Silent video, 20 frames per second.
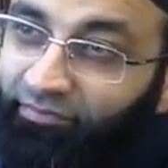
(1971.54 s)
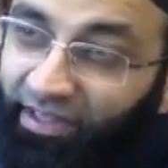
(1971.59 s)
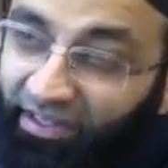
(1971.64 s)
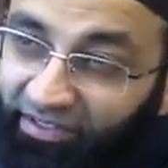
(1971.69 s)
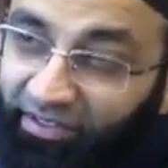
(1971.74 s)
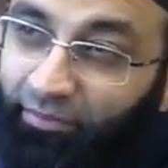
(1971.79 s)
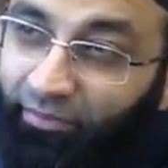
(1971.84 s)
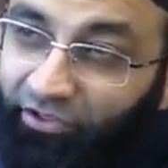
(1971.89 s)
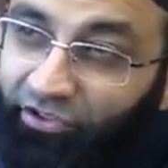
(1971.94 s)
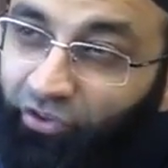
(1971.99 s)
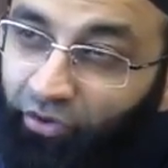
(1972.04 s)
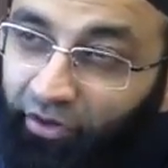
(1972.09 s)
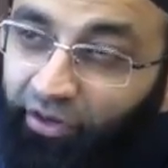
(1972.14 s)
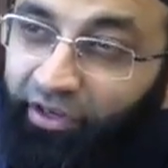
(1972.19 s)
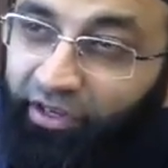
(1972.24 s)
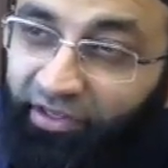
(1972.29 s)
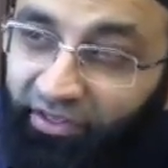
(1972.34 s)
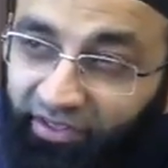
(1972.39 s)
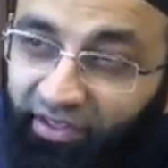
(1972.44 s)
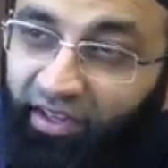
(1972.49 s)
That's the
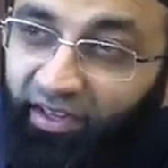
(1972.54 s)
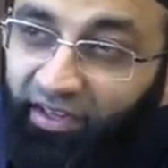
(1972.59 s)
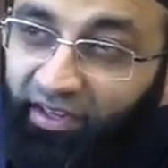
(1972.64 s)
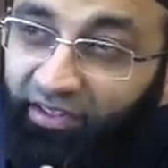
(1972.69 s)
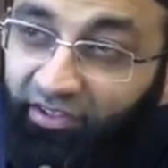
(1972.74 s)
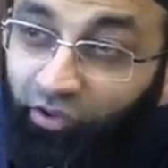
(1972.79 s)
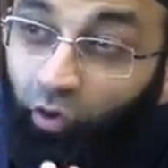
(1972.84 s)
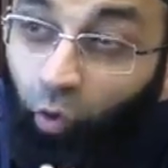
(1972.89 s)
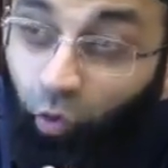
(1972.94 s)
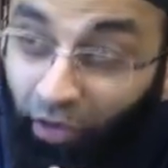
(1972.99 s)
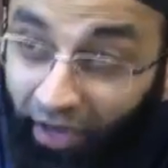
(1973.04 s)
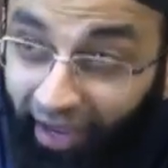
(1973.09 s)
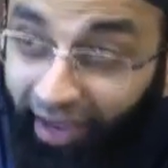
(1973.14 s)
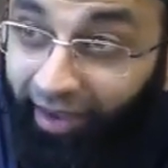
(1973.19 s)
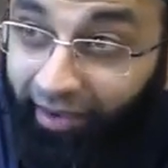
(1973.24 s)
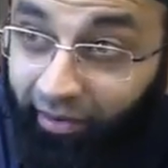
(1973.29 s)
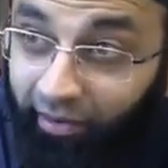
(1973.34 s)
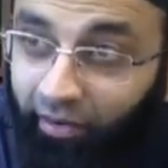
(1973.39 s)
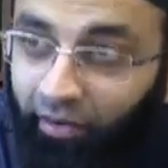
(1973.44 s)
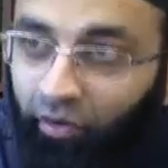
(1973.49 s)
majority say it's
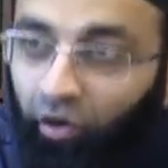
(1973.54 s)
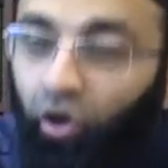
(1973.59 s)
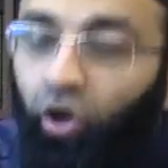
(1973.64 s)
okay.